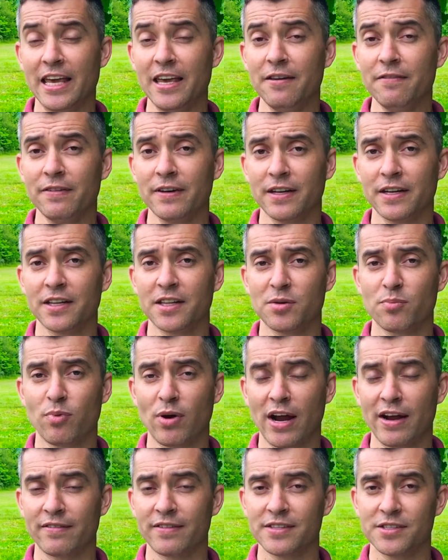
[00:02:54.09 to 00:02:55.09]
even in the
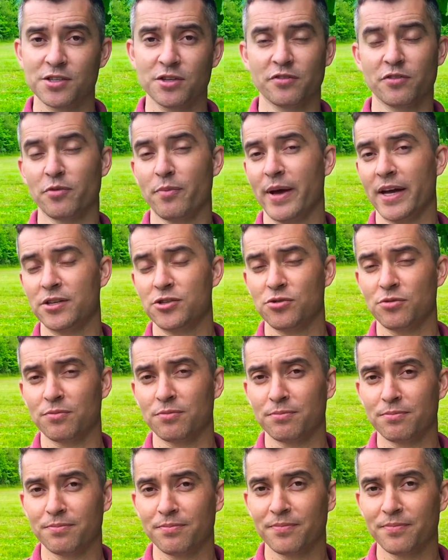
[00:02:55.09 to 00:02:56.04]
privacy of your bedroom?